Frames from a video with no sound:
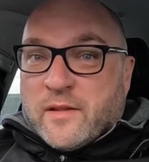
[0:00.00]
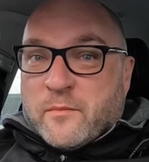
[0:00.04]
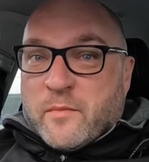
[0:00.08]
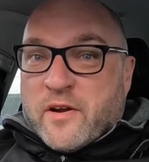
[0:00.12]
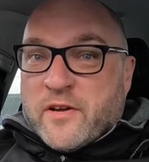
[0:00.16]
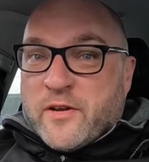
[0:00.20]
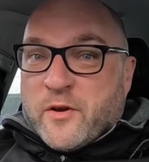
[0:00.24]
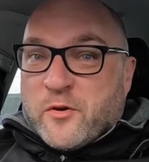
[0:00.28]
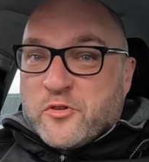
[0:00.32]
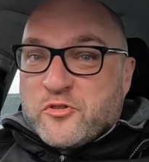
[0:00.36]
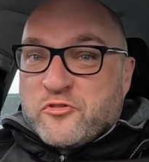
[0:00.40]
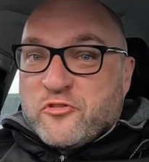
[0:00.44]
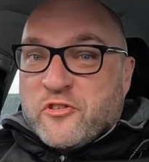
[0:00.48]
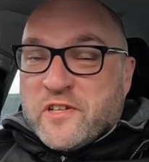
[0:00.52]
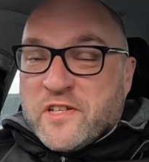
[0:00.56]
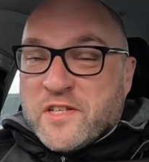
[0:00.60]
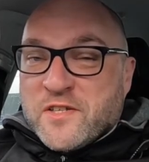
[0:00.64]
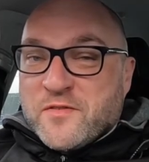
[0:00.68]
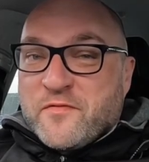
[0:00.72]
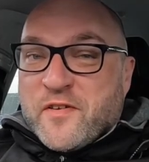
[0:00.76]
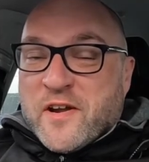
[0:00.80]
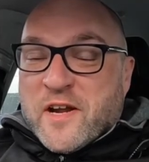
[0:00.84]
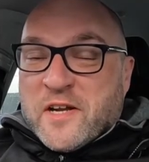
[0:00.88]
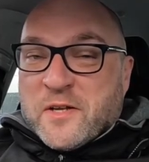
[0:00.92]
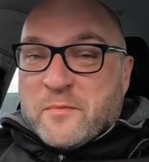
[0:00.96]
the Mario Shrine
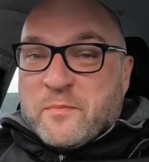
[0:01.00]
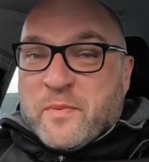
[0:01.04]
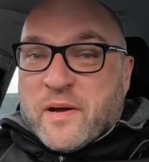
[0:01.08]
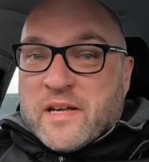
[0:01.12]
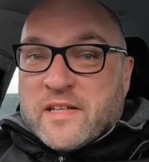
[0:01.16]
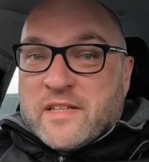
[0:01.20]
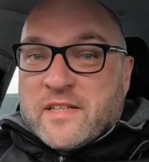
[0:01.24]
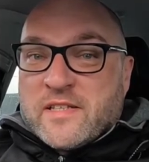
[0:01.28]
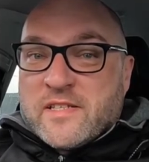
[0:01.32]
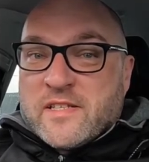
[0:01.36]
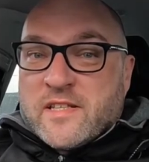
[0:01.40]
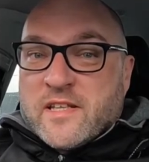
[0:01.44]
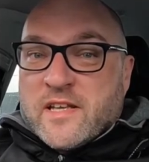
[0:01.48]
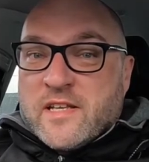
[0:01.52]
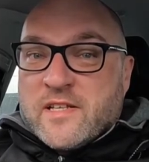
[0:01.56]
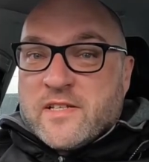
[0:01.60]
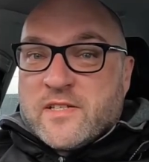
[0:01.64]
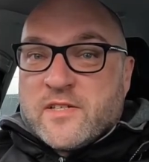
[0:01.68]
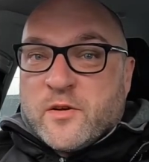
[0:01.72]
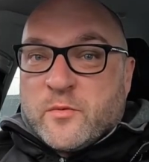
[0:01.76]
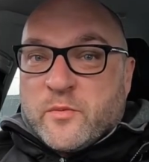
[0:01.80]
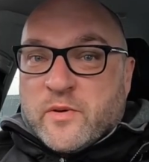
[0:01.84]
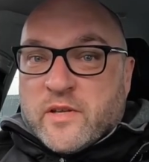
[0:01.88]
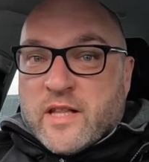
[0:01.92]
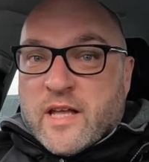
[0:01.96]
is fairly packed as it is,
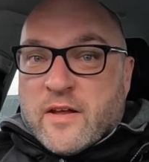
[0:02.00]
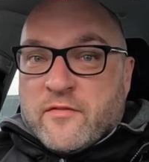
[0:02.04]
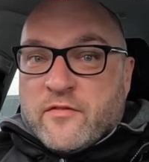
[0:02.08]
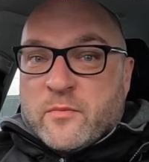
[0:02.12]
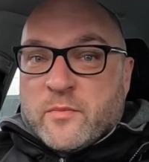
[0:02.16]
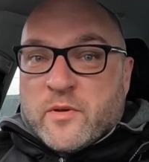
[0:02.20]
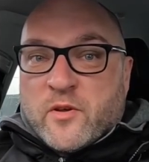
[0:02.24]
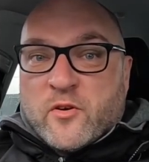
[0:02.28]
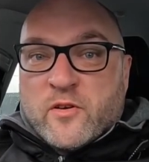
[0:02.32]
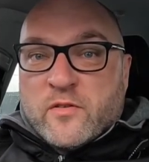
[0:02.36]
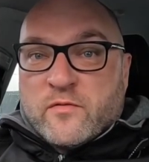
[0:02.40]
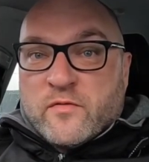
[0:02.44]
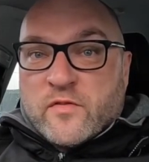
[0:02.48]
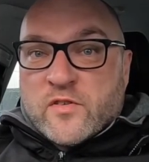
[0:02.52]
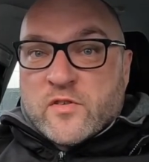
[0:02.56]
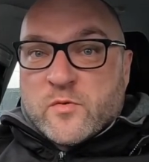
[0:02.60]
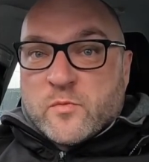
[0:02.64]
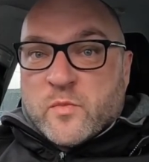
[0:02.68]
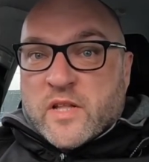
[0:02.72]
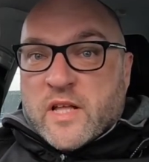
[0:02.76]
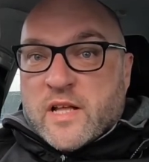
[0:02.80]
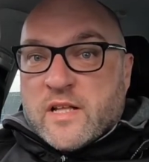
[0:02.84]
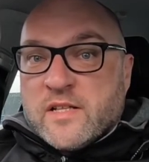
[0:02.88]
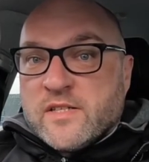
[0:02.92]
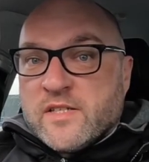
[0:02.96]
so we left it behind for
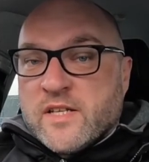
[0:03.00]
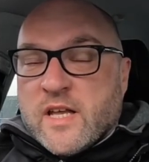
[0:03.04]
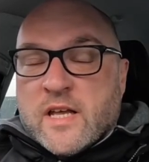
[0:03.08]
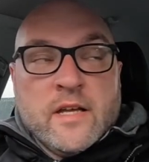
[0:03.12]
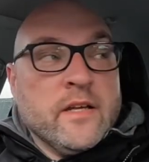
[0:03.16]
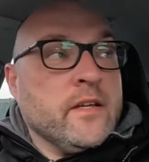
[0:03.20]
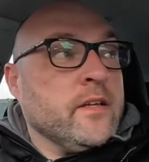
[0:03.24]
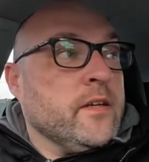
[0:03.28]
someone else.